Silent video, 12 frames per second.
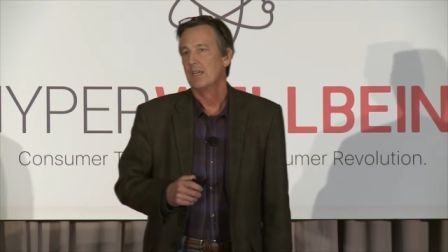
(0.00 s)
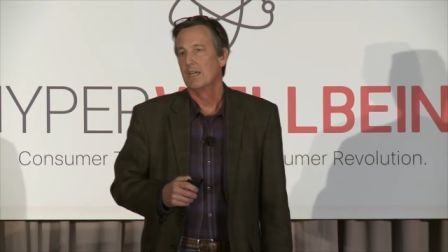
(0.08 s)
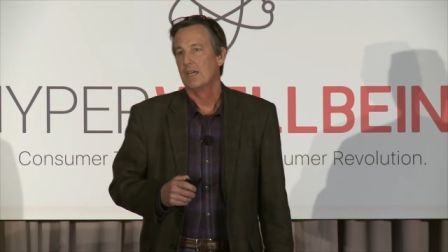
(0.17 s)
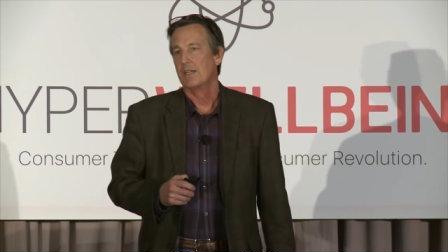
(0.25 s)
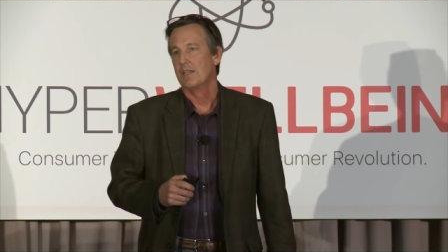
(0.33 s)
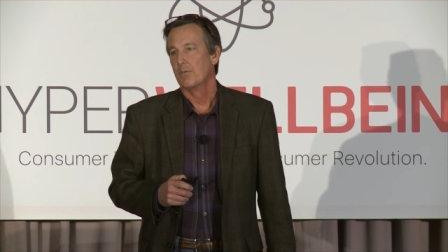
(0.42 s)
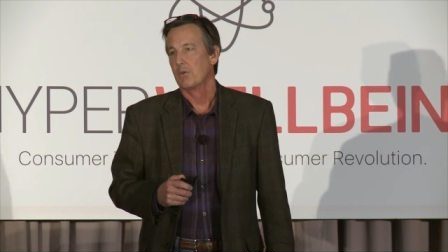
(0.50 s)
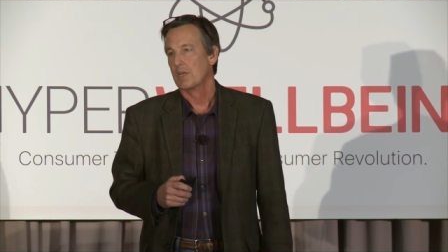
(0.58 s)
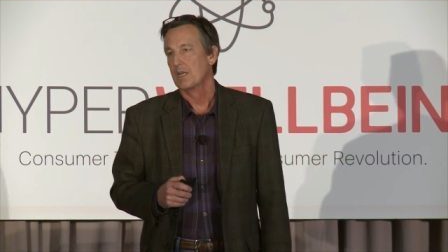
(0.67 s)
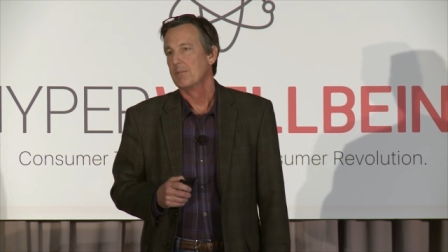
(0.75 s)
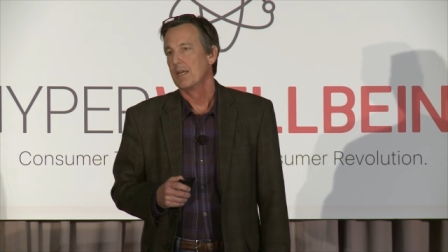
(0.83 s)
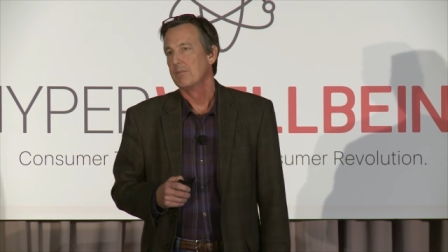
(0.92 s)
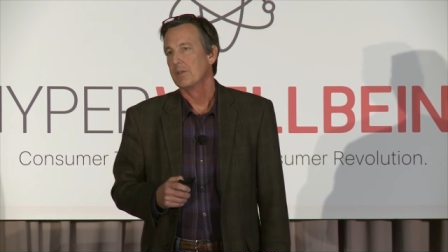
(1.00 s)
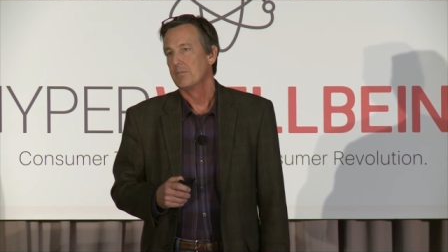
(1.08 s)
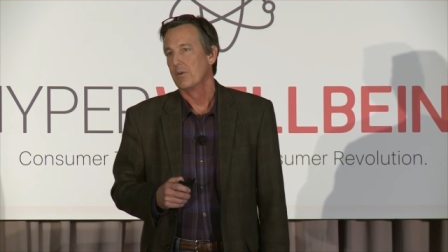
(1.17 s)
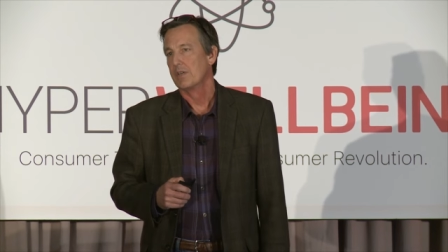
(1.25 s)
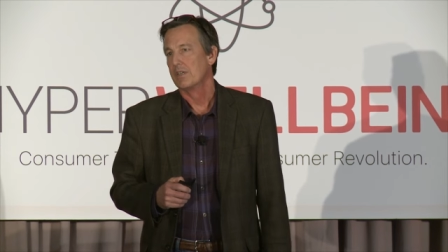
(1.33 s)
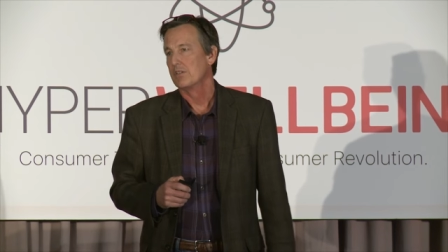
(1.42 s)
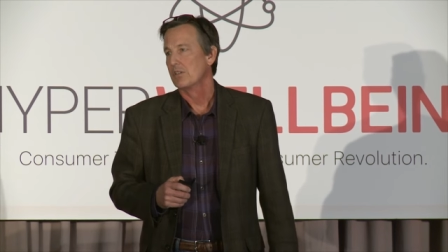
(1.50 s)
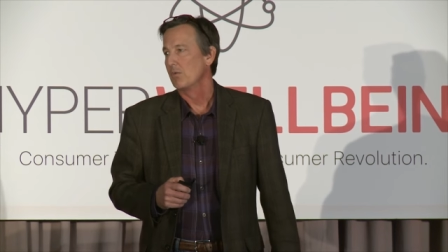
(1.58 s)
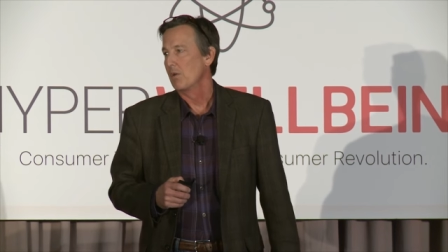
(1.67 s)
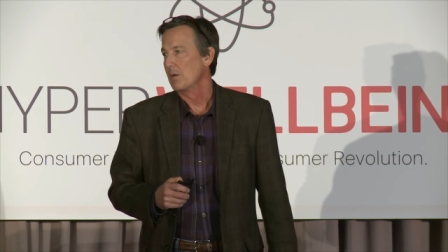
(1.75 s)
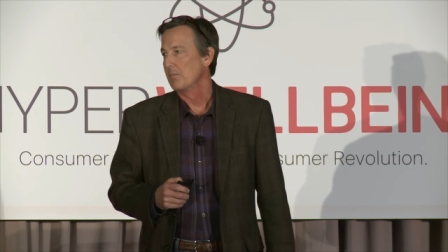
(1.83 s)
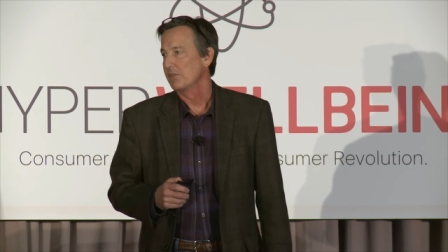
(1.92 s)
uh, that we're going to be able to put into
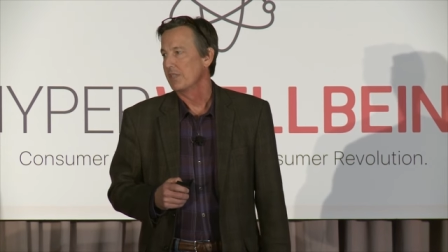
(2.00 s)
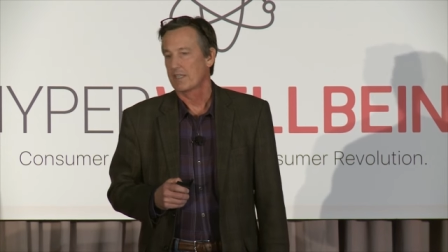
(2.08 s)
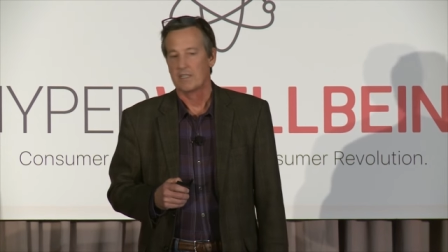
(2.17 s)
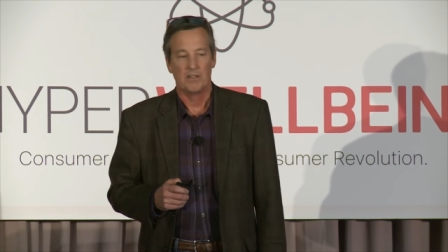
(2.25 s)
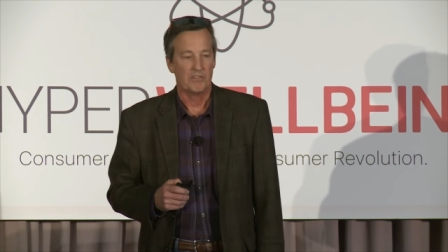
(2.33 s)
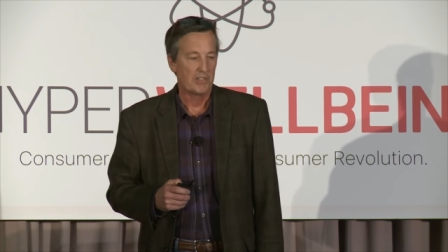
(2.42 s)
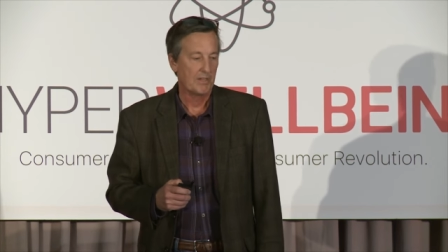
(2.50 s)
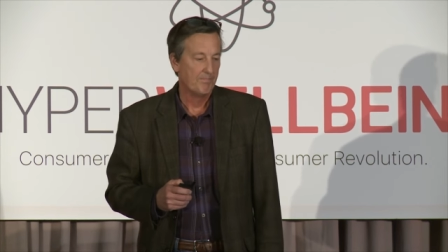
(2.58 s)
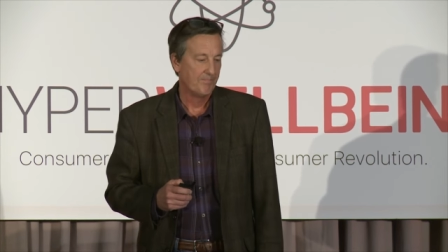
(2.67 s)
wearable technology.